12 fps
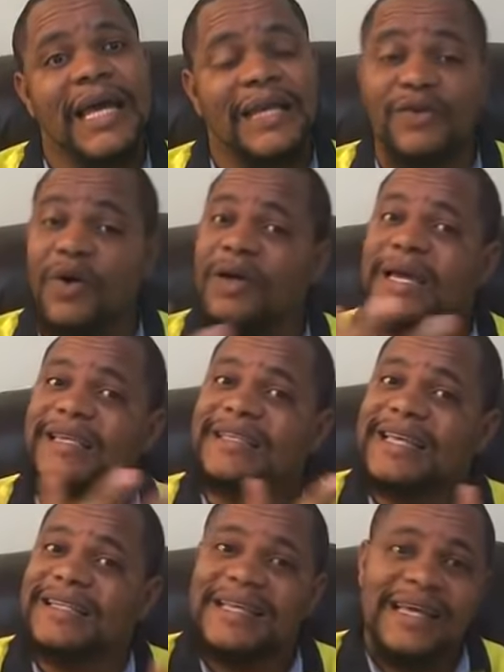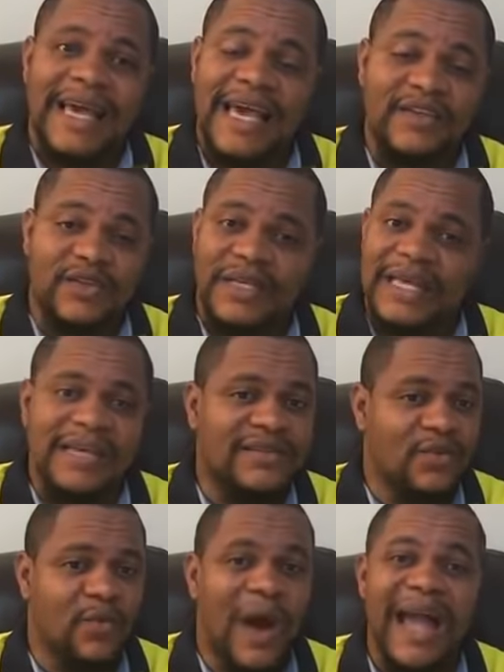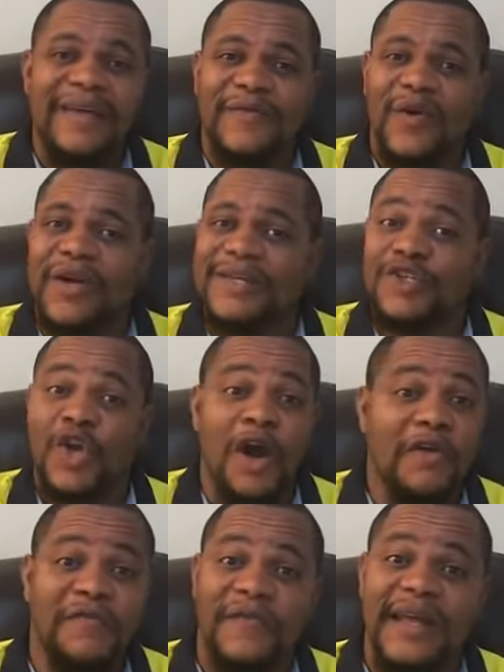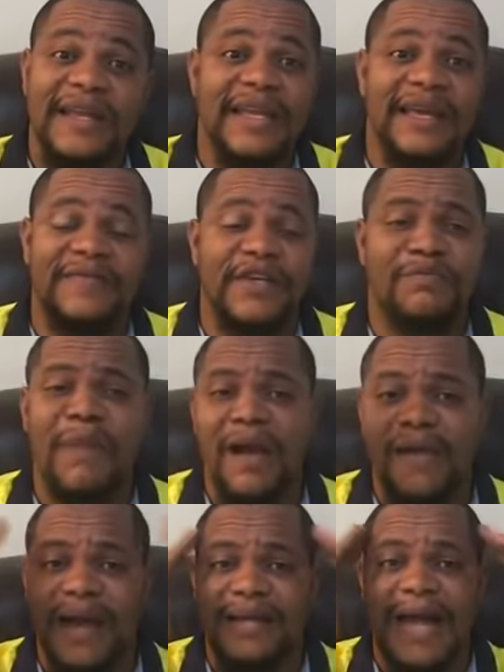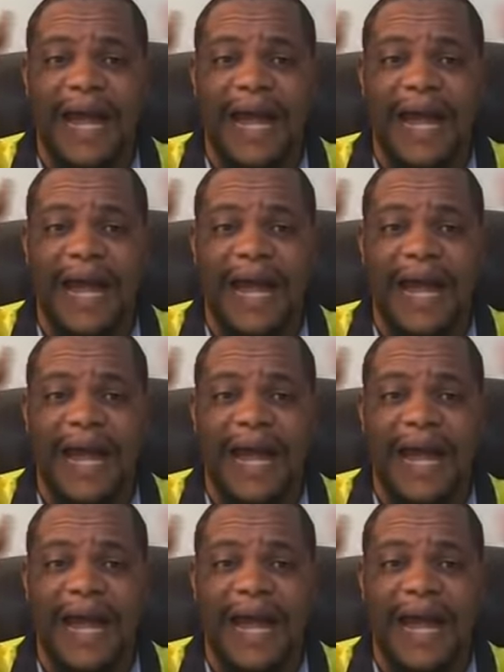Is his wife or his girlfriend, if he's married,